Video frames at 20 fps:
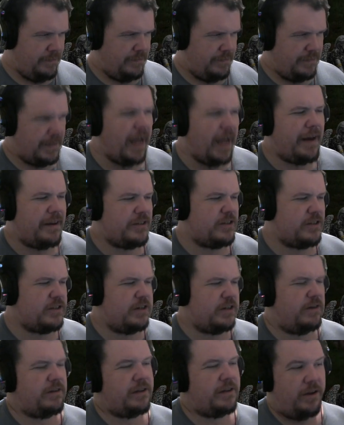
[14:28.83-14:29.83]
not
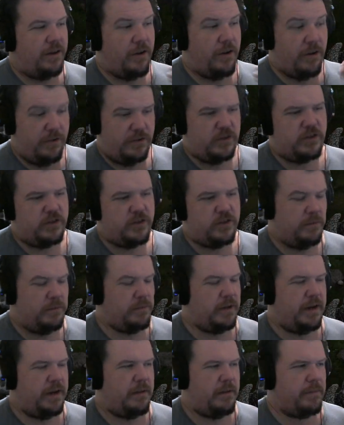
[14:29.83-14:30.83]
necessarily hurts
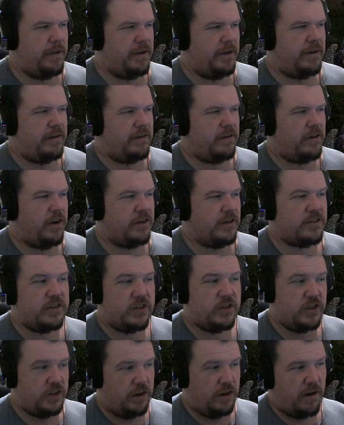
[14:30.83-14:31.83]
somebody, but causes
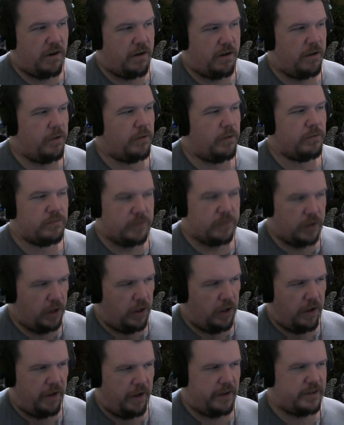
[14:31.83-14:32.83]
sorrow,
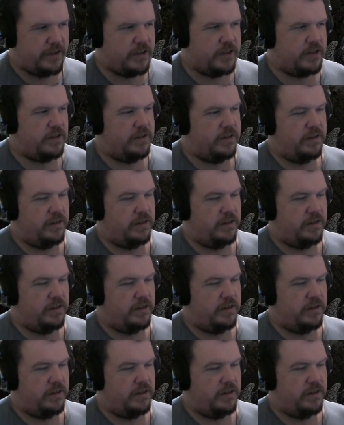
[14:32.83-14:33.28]
loss,